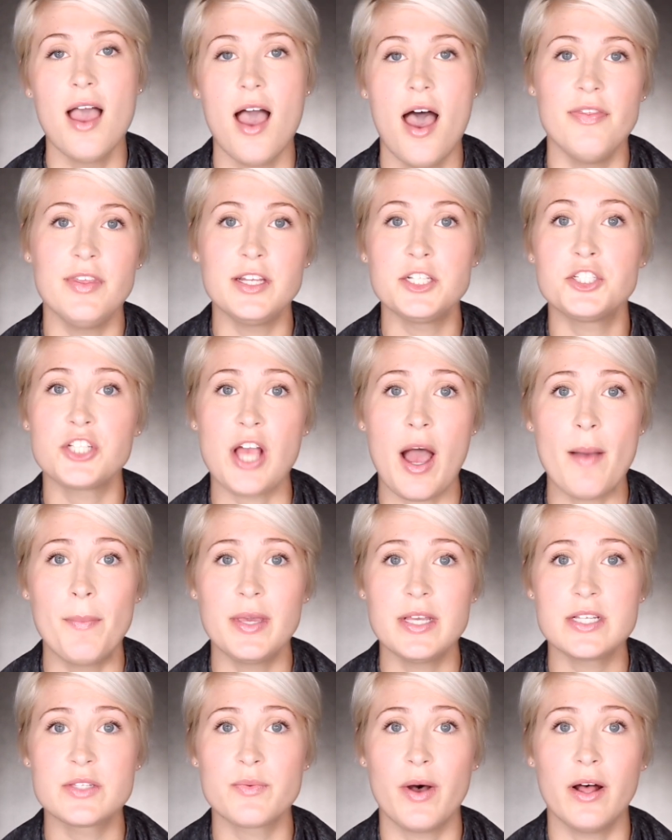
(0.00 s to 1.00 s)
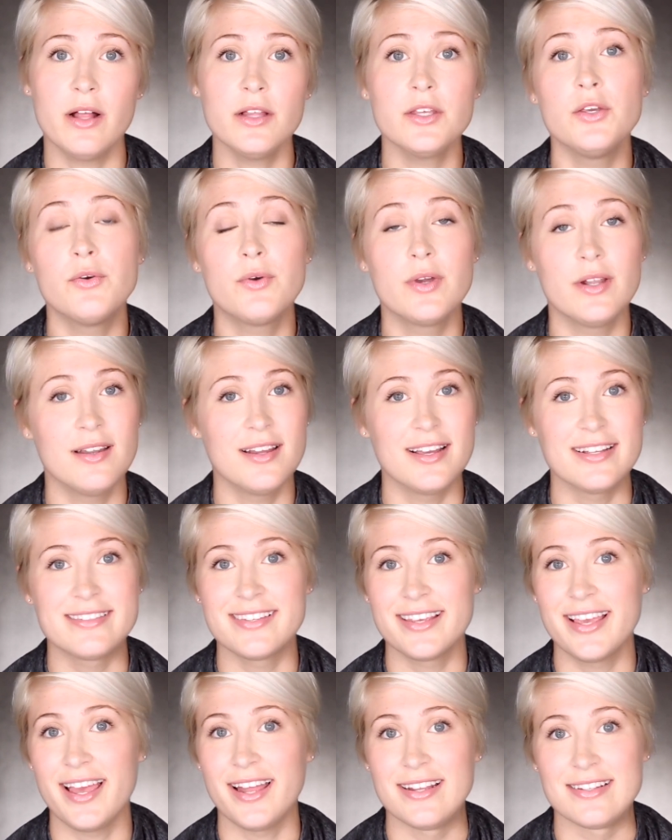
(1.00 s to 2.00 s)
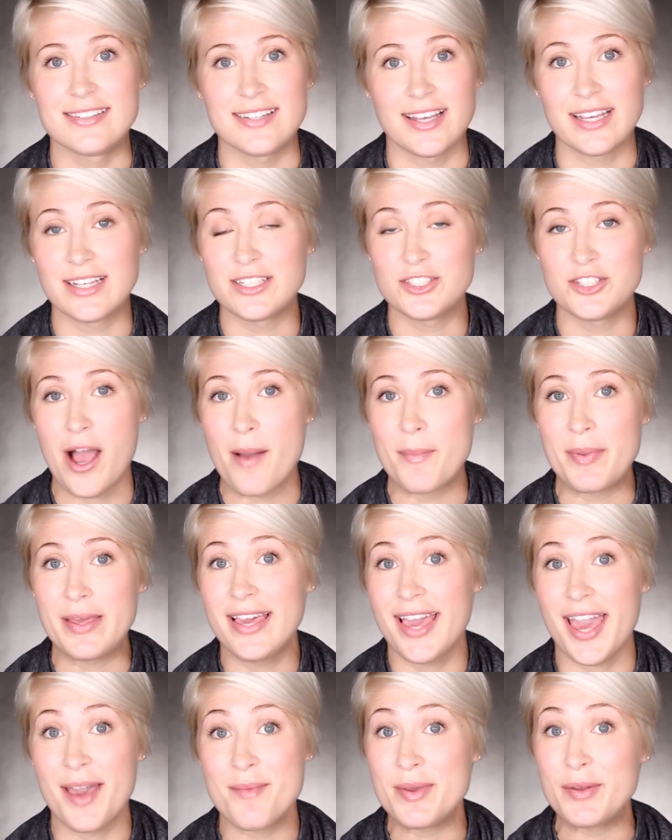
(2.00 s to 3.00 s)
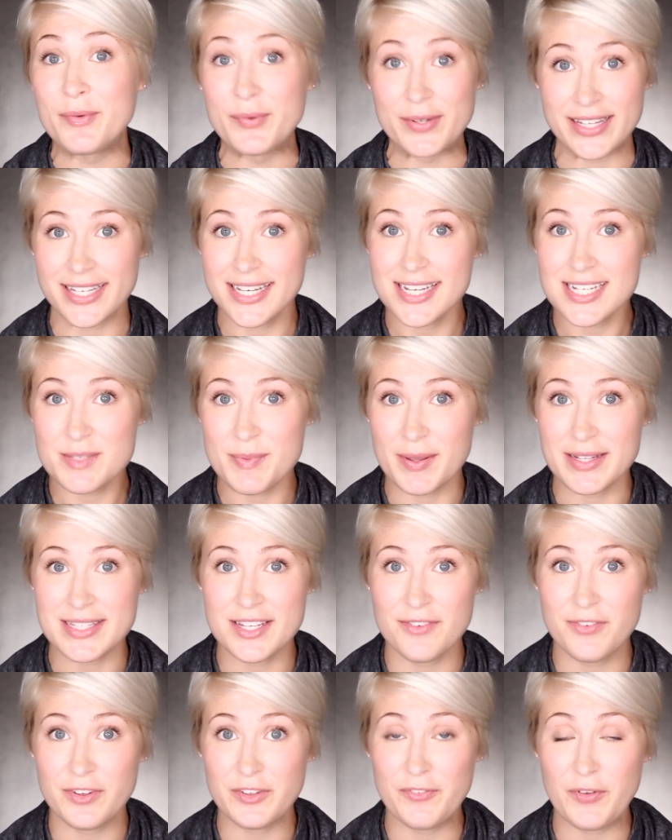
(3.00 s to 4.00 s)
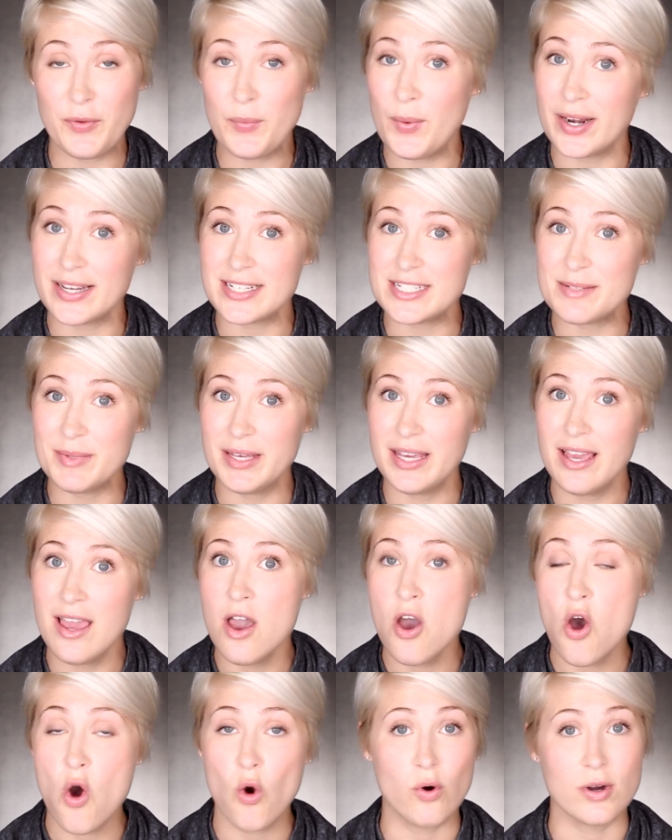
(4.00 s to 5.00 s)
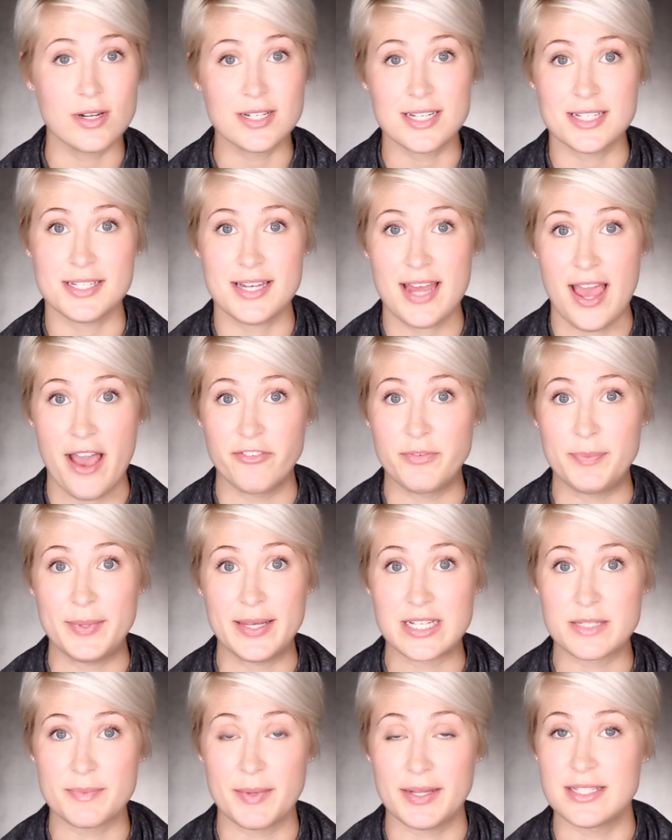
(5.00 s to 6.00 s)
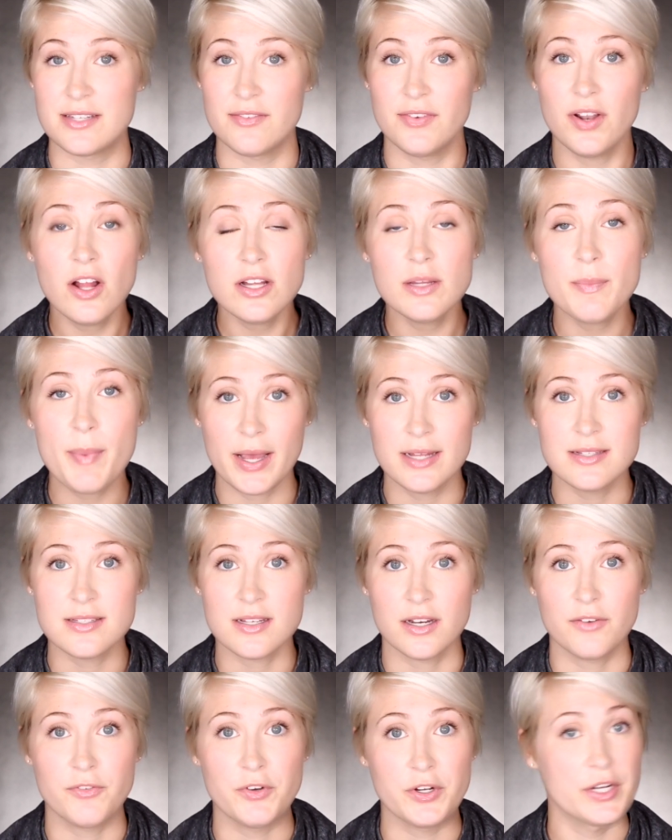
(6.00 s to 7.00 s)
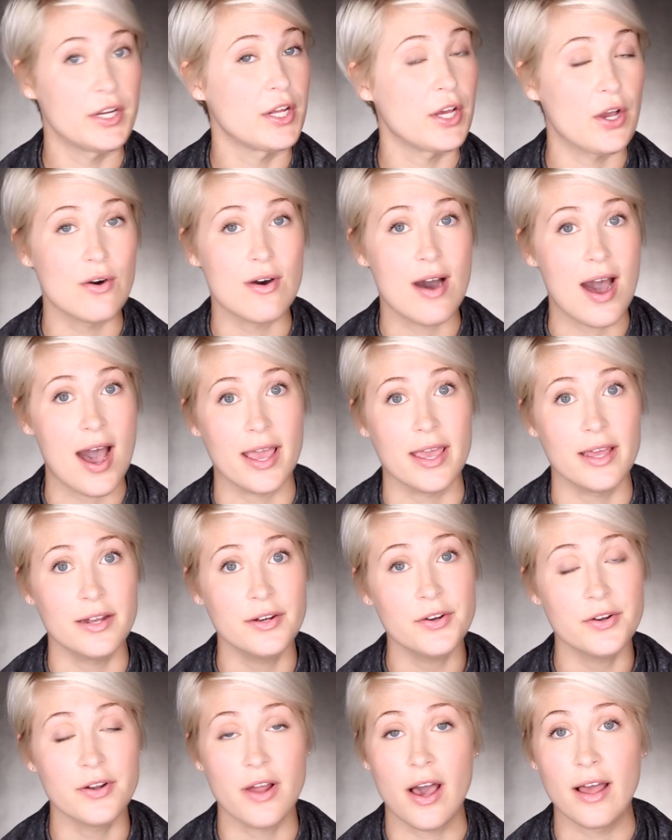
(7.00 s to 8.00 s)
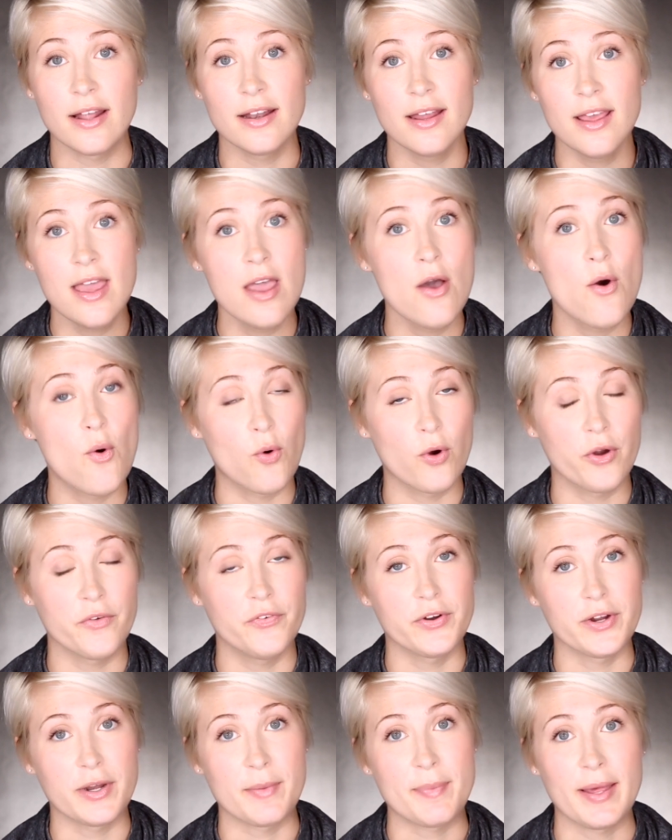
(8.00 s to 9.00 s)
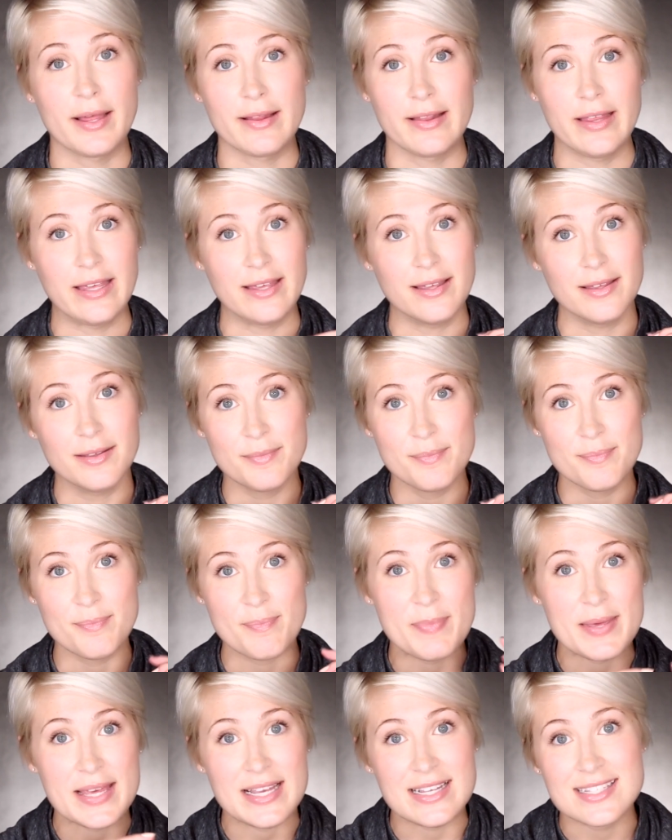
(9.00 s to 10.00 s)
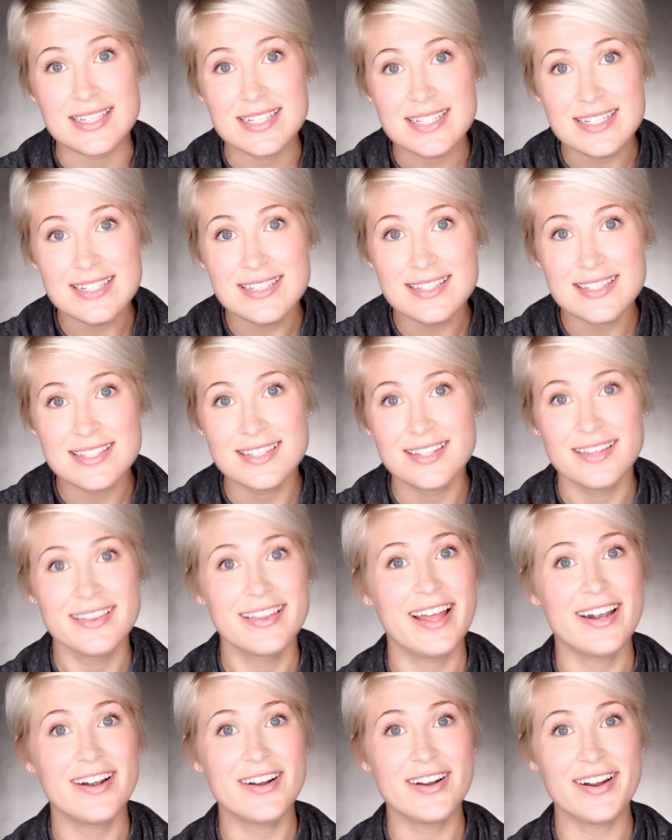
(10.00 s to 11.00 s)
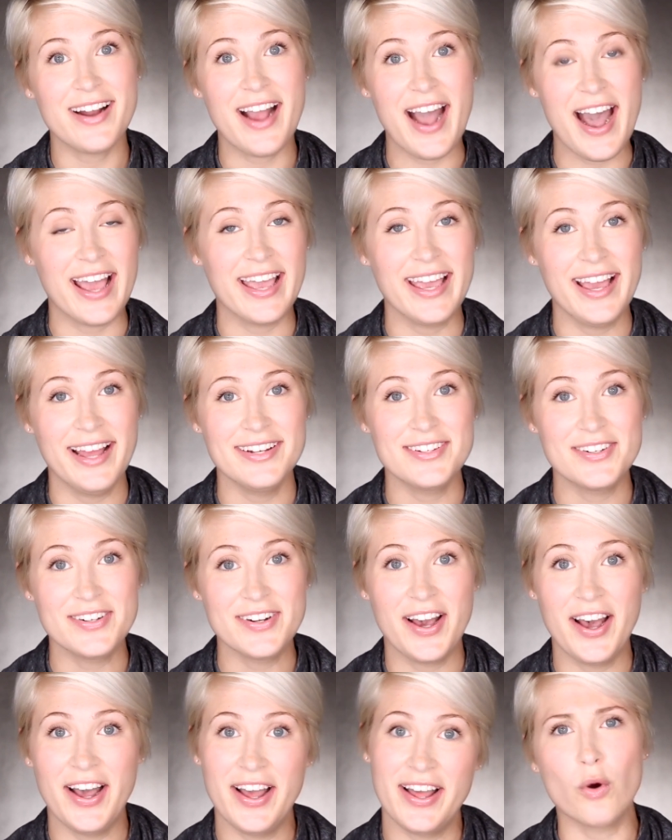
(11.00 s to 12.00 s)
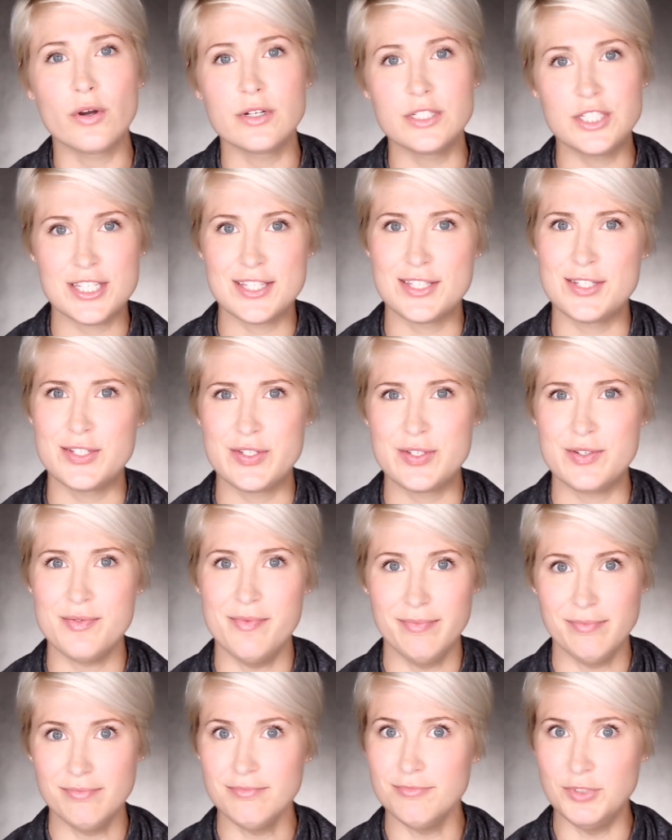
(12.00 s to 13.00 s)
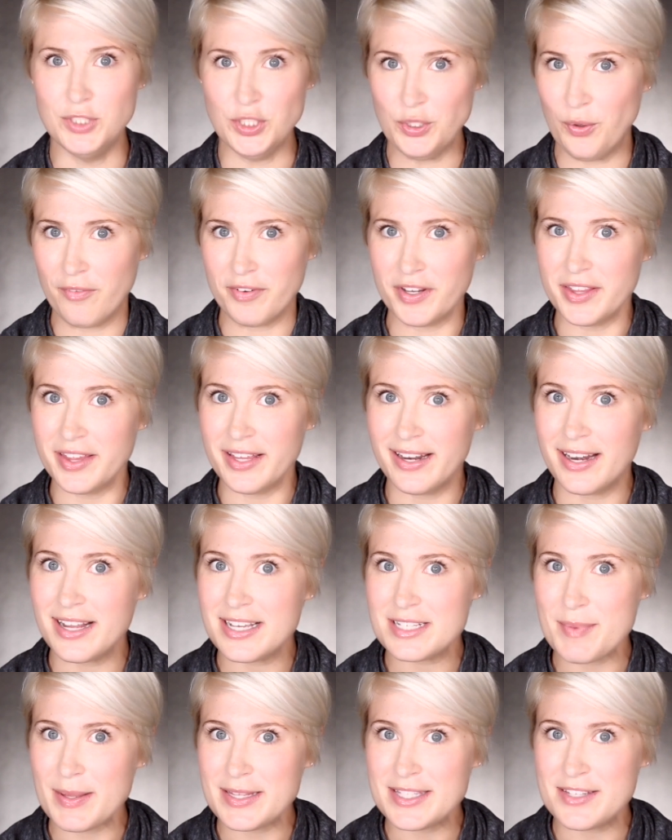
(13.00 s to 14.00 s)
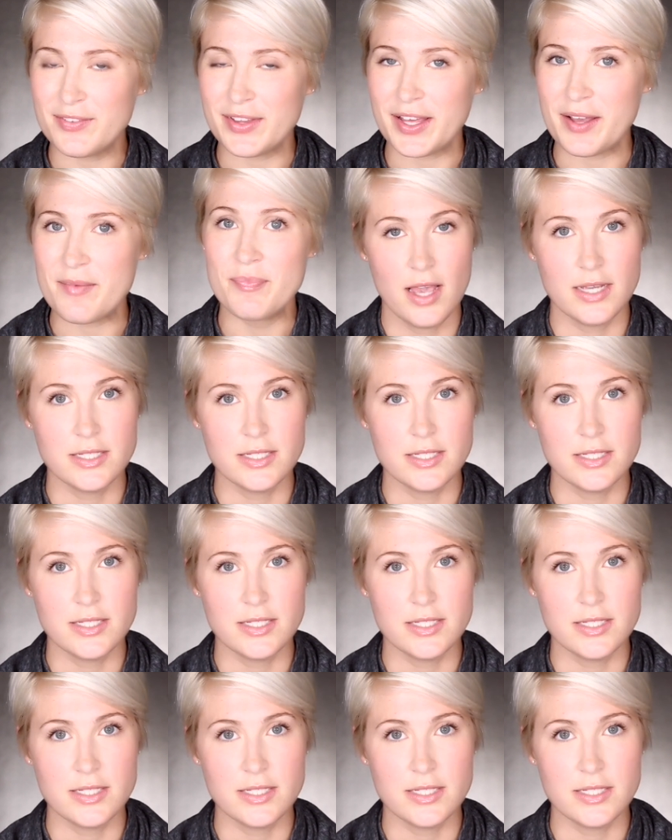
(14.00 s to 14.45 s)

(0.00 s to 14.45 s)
And then shopping as well, it's like shopping can be really expensive if you want it to be, or it doesn't have to be expensive. It all depends on if you're going to go high end or not, or if you're going to pick like pieces that are high end or not, or just do everything inexpensively.